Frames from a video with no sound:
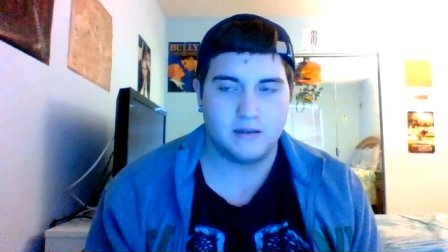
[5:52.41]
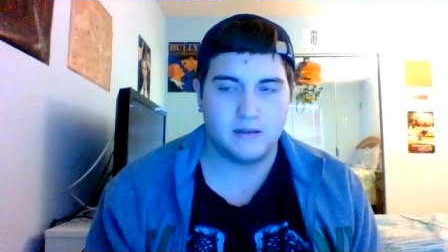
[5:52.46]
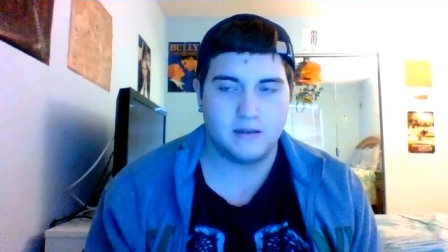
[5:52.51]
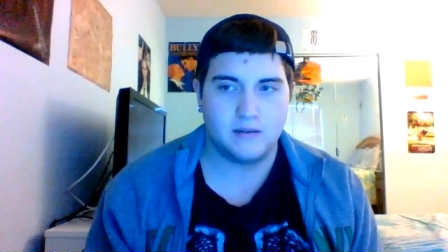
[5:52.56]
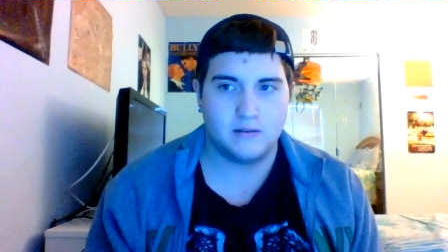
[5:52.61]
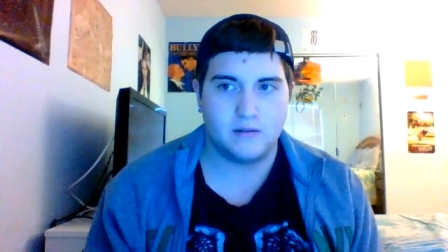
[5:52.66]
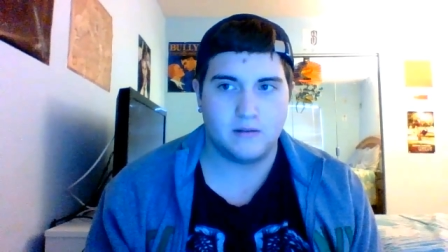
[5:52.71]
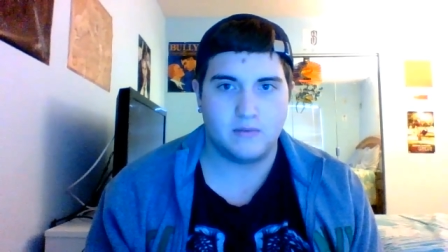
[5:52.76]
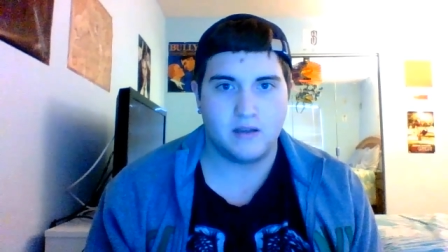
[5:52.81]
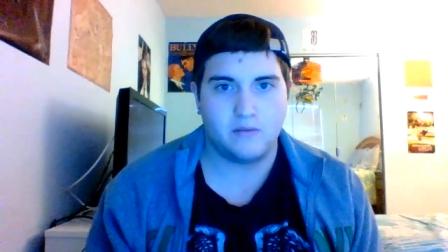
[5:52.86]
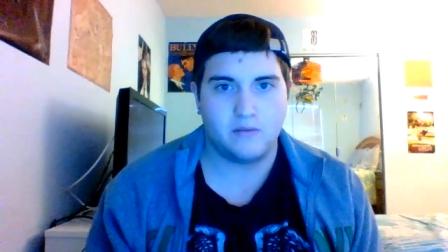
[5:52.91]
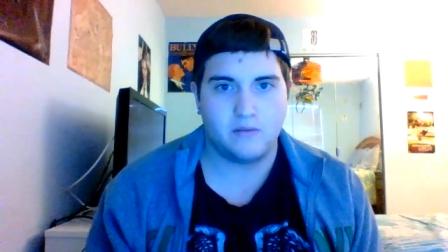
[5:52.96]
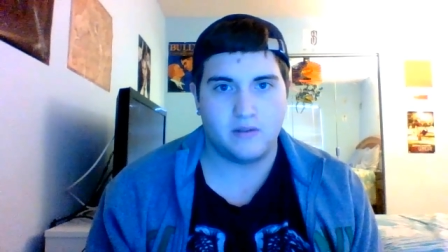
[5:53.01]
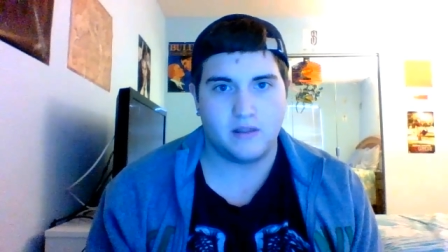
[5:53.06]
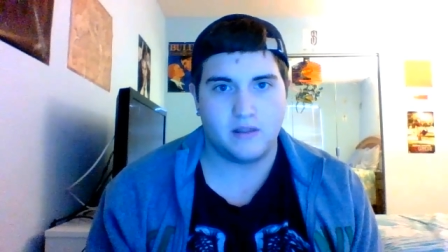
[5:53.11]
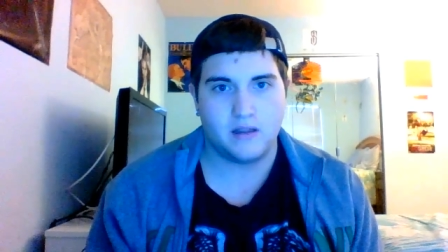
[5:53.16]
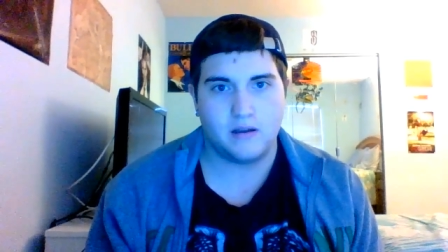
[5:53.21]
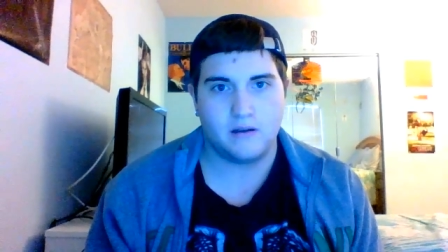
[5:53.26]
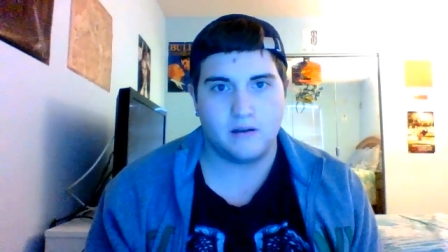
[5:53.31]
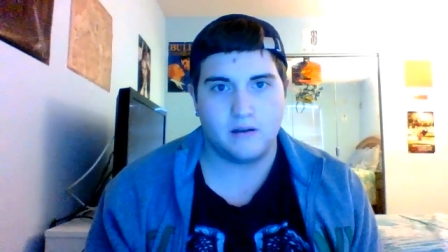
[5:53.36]
that we dealt
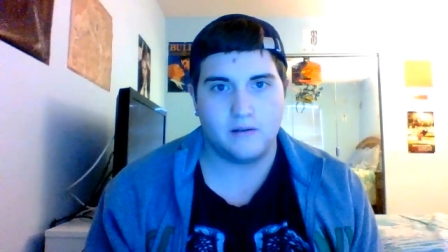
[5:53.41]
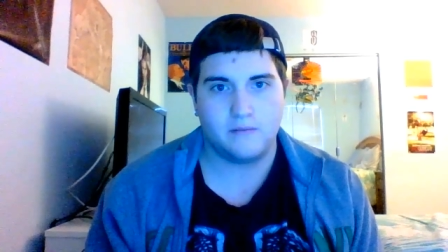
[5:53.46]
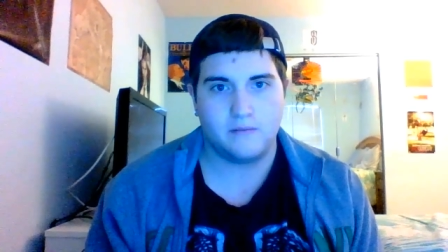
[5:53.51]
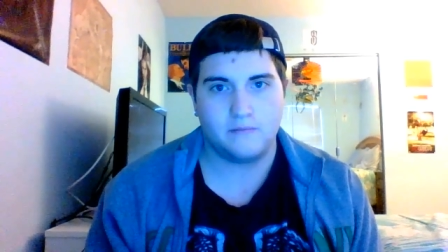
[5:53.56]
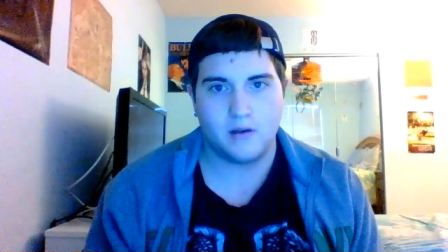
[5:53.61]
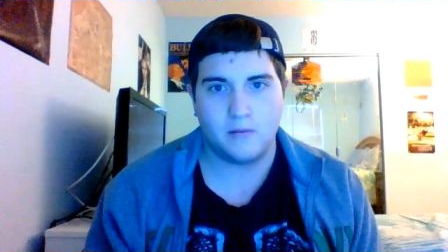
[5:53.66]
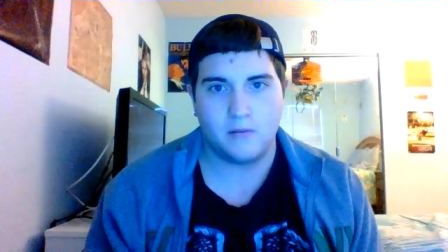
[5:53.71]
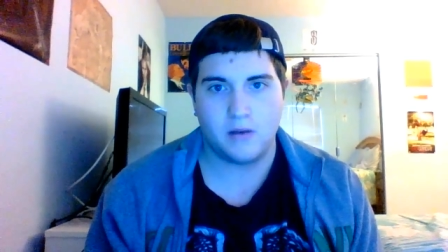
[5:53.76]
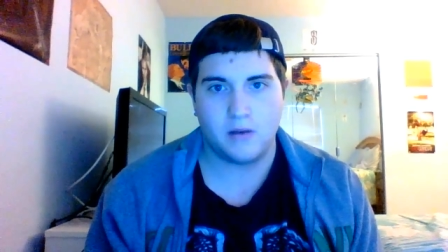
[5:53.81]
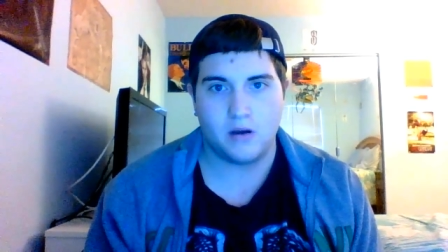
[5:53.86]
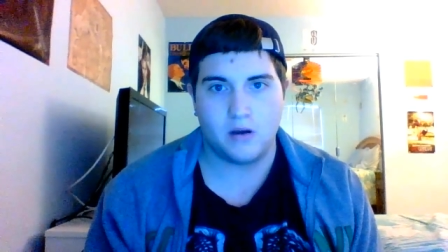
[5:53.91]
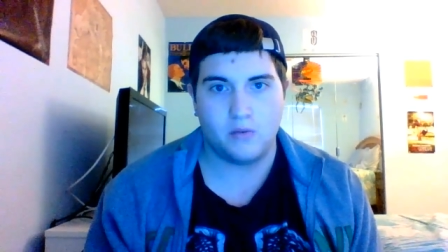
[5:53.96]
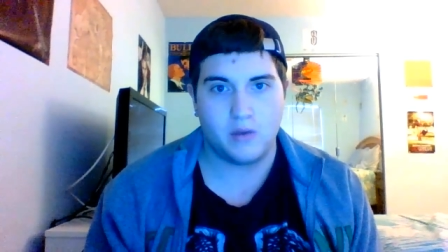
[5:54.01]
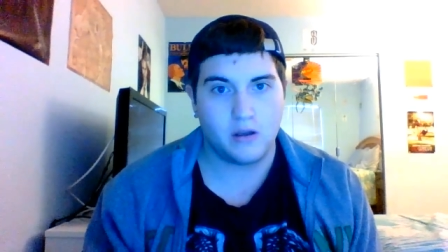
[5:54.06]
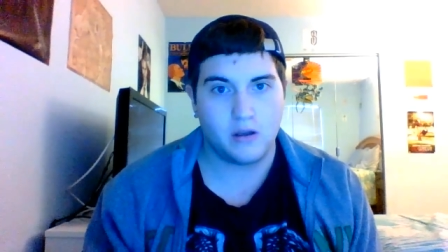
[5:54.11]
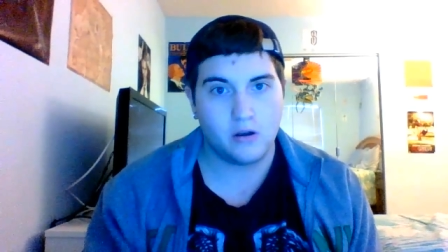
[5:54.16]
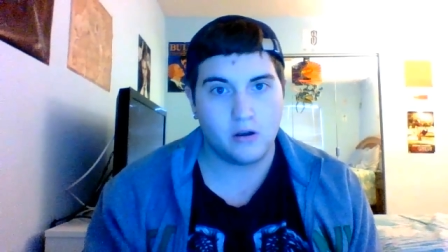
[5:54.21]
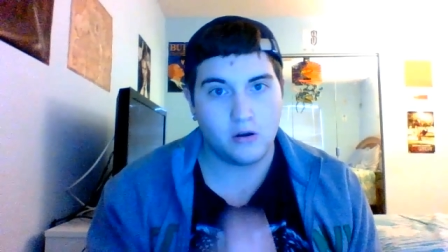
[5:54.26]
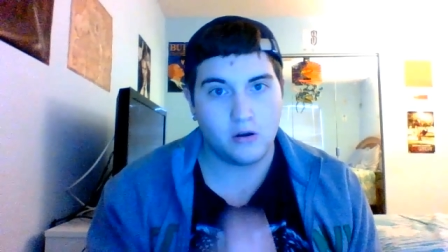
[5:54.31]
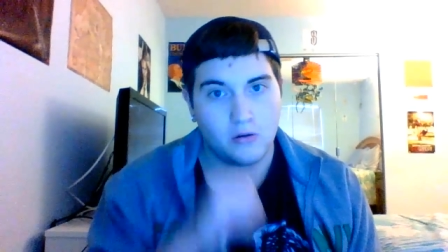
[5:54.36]
with uh, about a
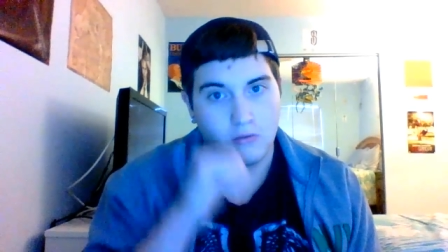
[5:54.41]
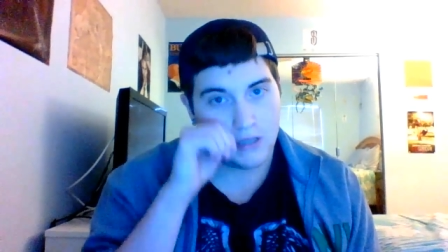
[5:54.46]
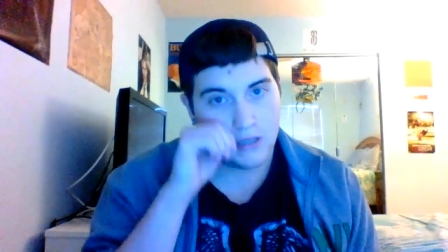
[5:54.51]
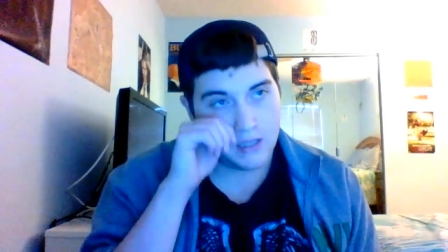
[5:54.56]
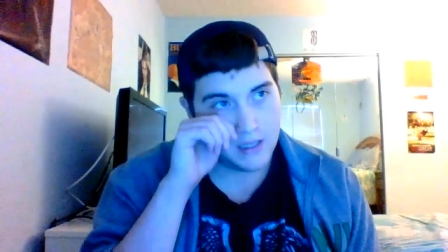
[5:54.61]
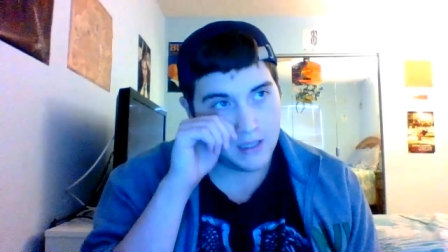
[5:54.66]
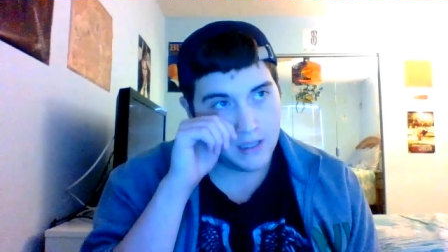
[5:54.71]
week ago.